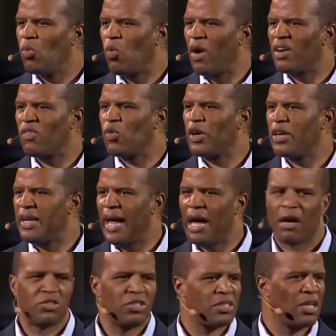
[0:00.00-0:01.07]
What if we're
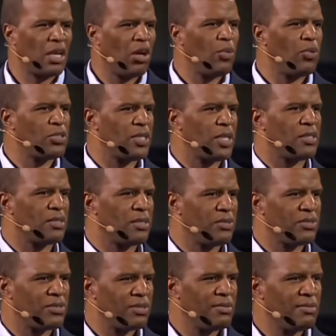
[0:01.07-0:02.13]
now just global
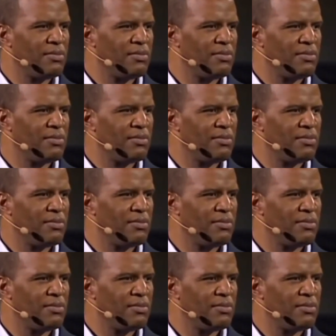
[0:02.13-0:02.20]
citizens?